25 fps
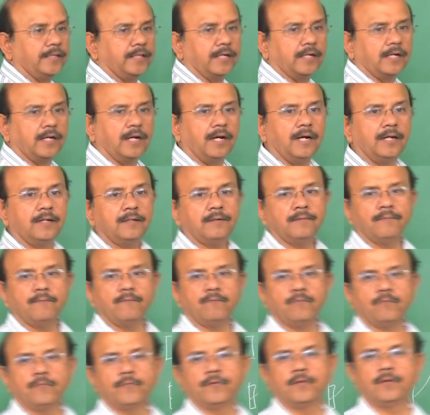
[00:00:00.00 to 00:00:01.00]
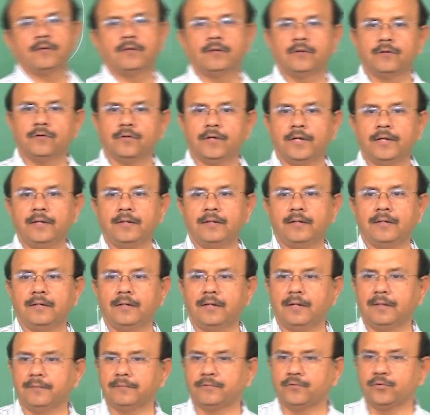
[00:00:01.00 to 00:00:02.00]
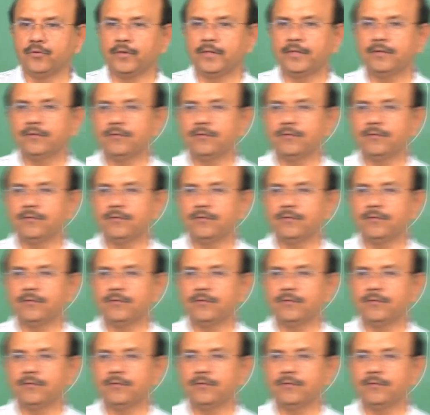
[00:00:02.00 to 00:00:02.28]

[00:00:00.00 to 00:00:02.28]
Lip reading: the car. Okay, I'm doing